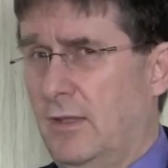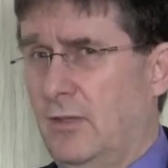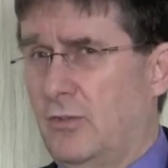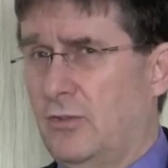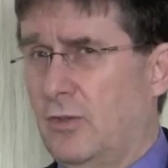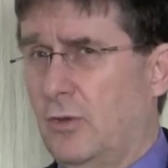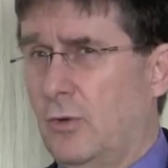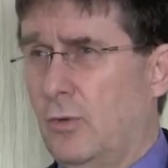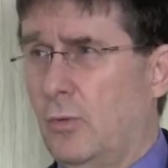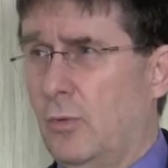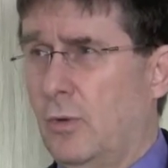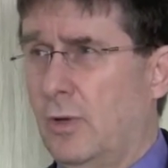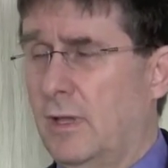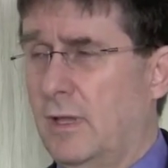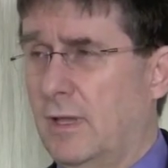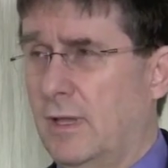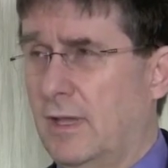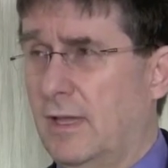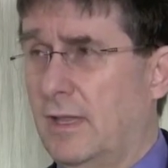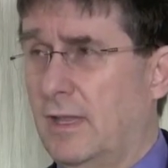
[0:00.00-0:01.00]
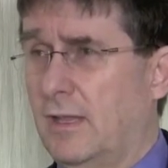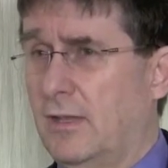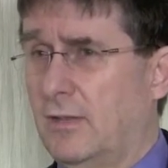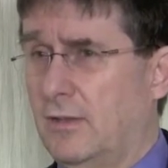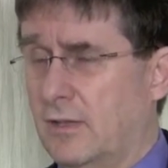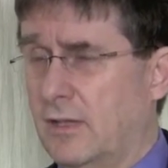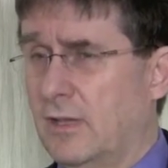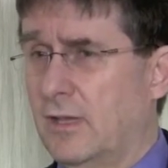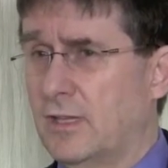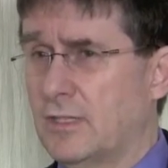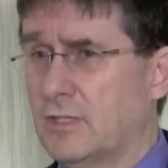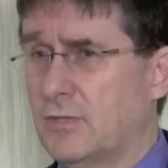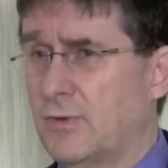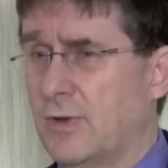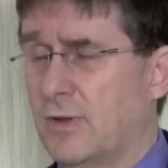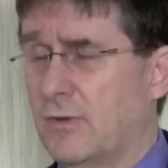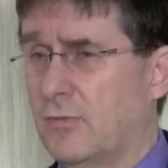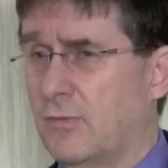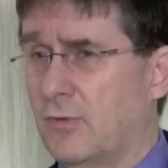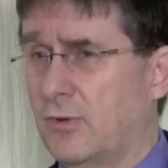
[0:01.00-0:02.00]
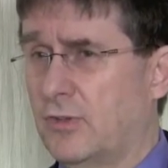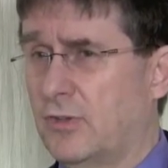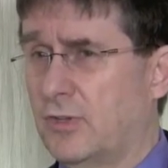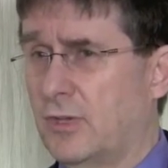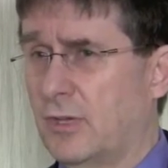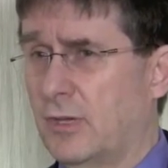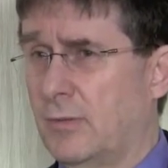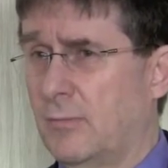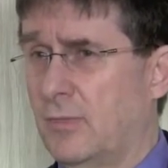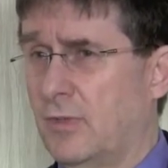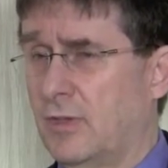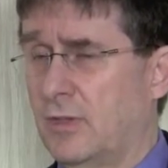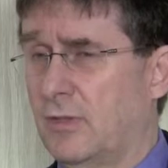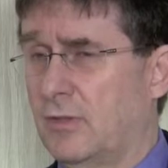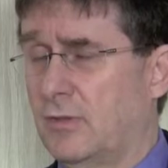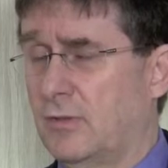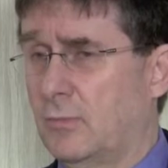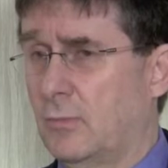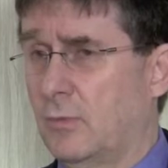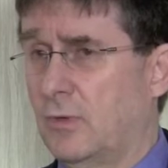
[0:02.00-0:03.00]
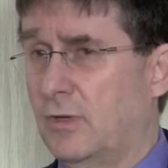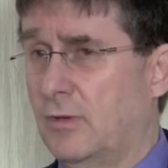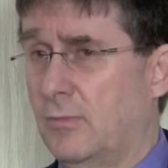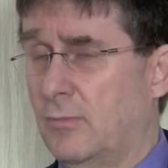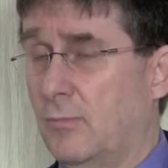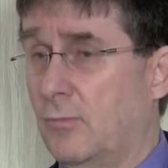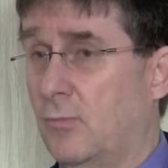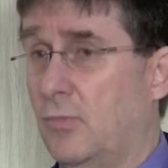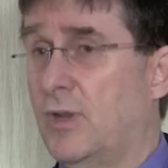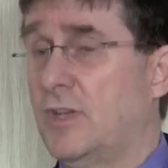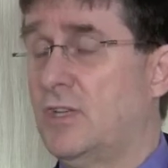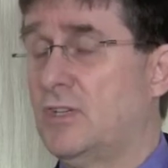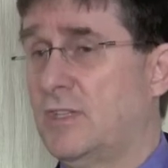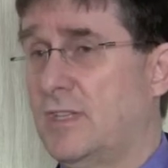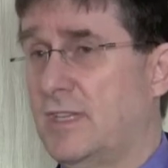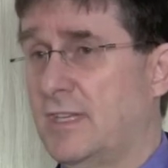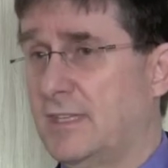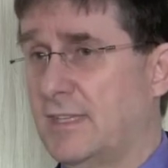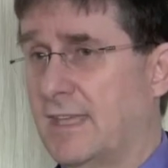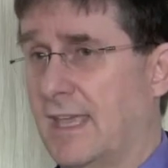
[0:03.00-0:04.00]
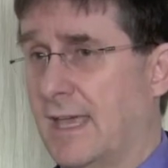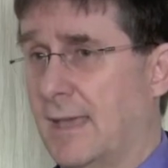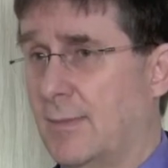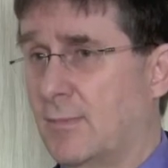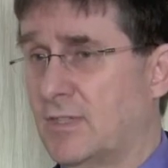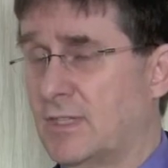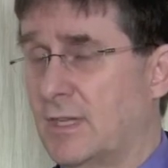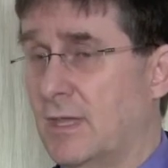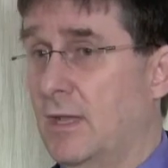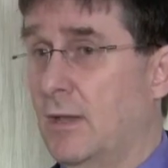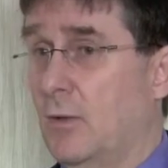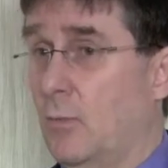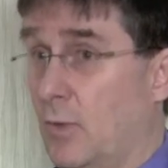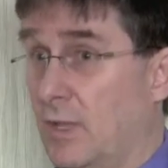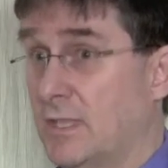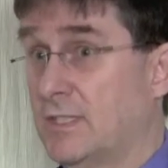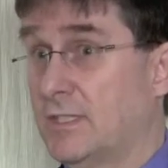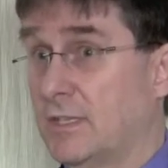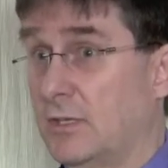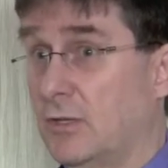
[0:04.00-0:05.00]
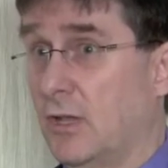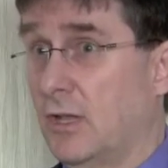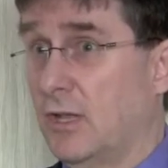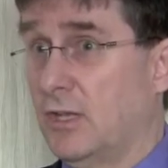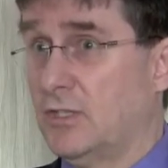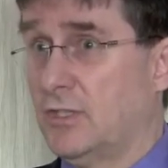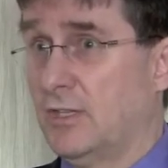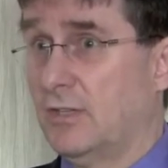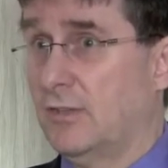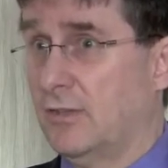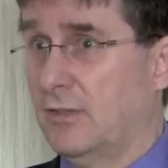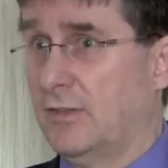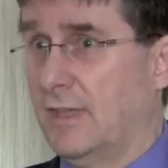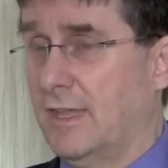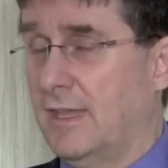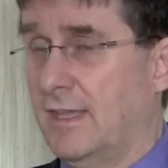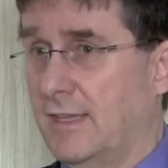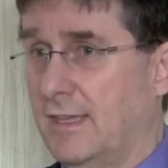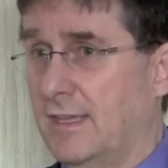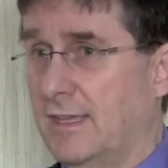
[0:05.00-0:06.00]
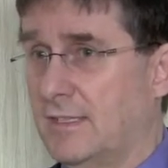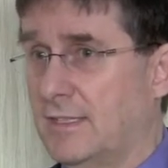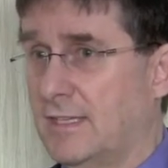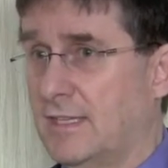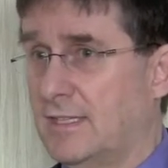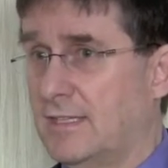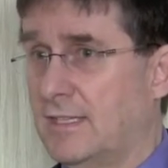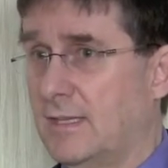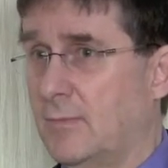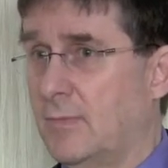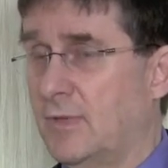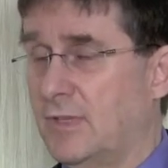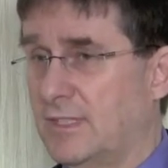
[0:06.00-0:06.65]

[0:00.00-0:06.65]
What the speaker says: So I had cast around for a term that would bridge these gaps whilst acknowledging that they existed,